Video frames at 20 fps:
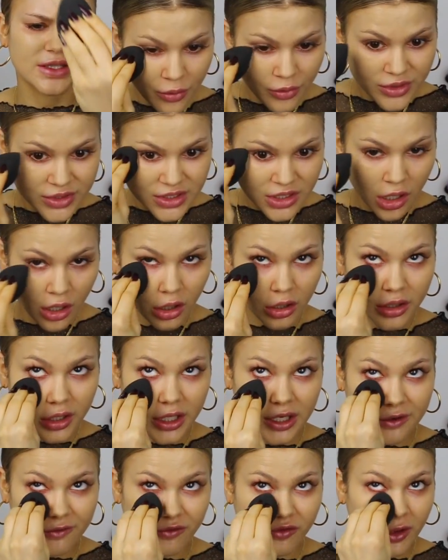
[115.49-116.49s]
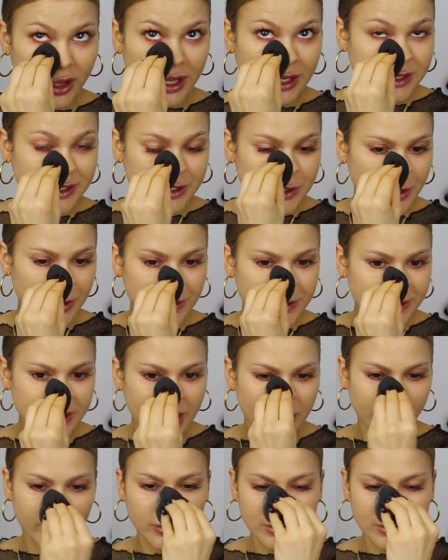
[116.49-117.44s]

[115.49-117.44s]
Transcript: It was called Influencers and it